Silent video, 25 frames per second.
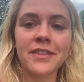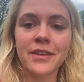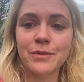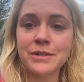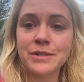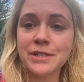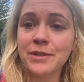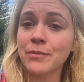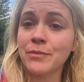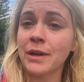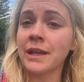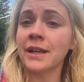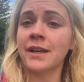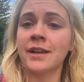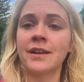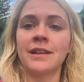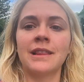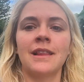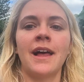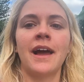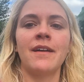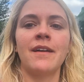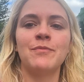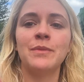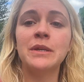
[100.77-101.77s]
There was some really good
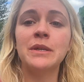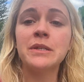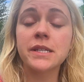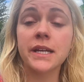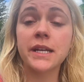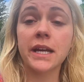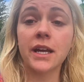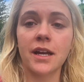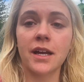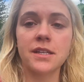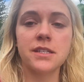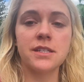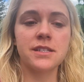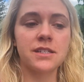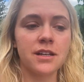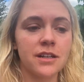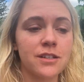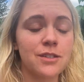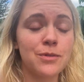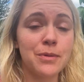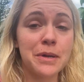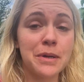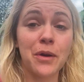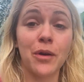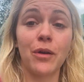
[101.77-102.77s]
live music. Got to talk
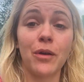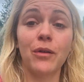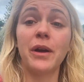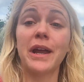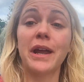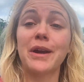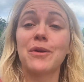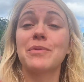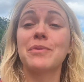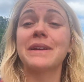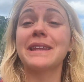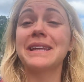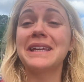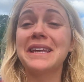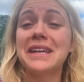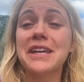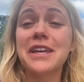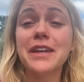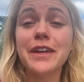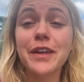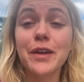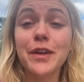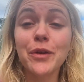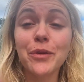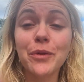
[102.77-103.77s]
to a girl who had a really
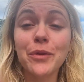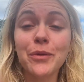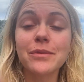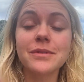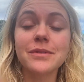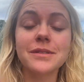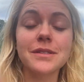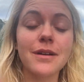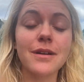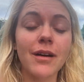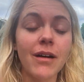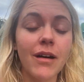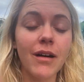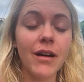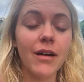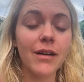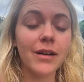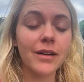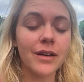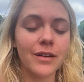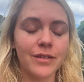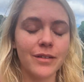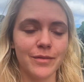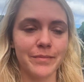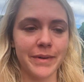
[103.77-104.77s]
cute
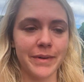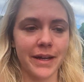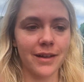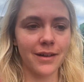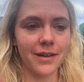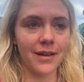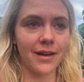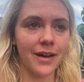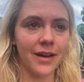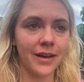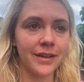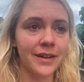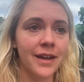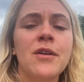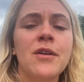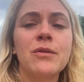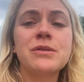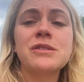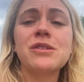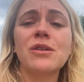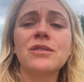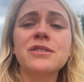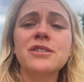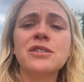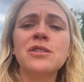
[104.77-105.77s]
dog. Oh my God.
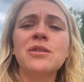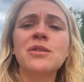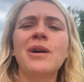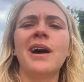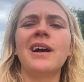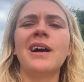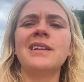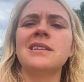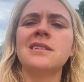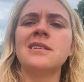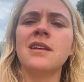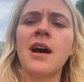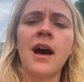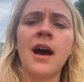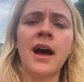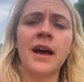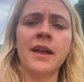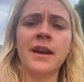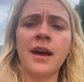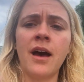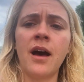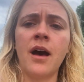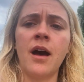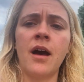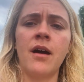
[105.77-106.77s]
was also a
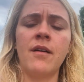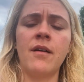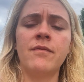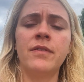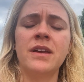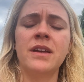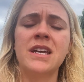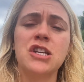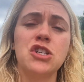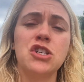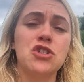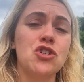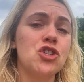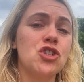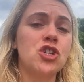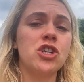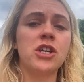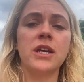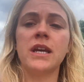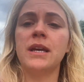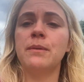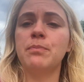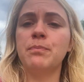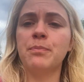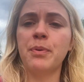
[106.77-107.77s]
lot of
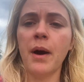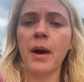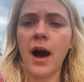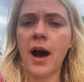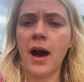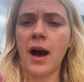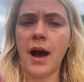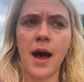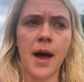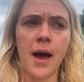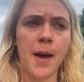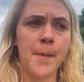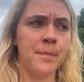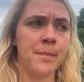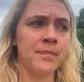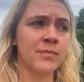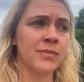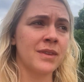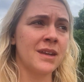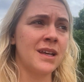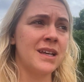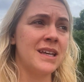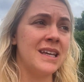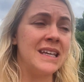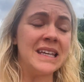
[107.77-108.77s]
cheap
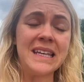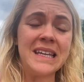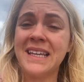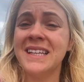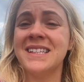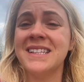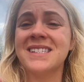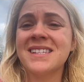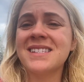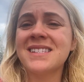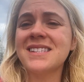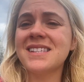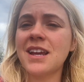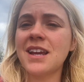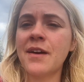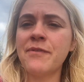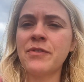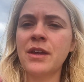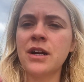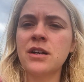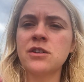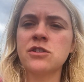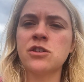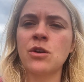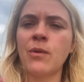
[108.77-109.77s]
eats and stuff
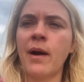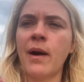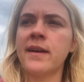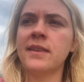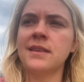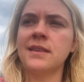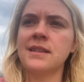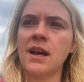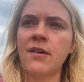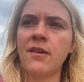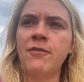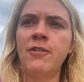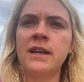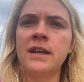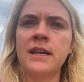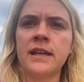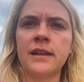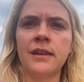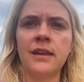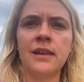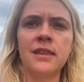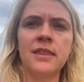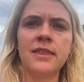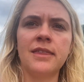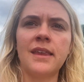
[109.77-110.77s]
there. So I
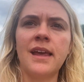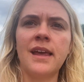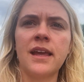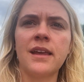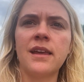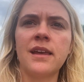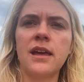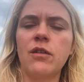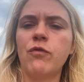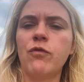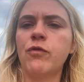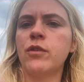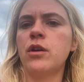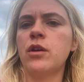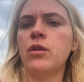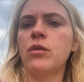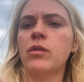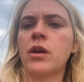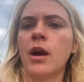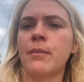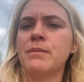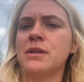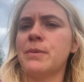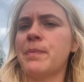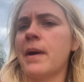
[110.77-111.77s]
definitely think if you
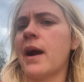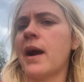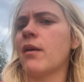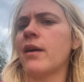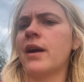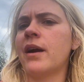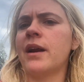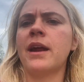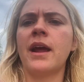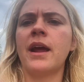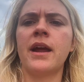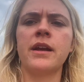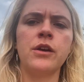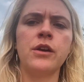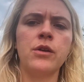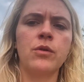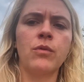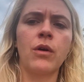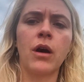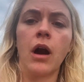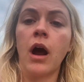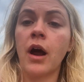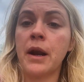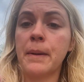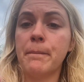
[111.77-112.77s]
come to Byron and you
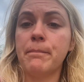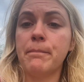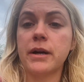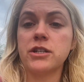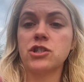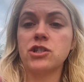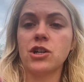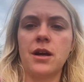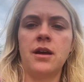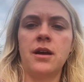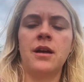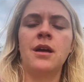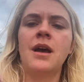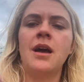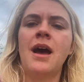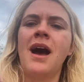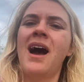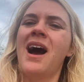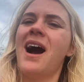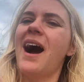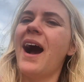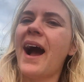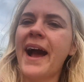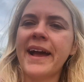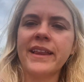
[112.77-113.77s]
are on a budget,
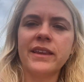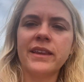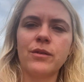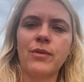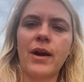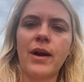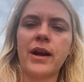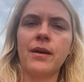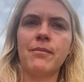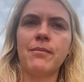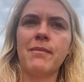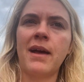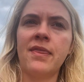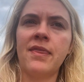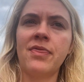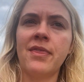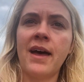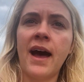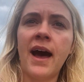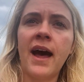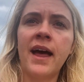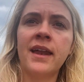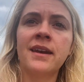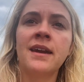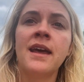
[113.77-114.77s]
highly recommend
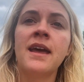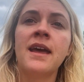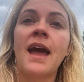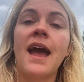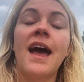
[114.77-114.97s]
that.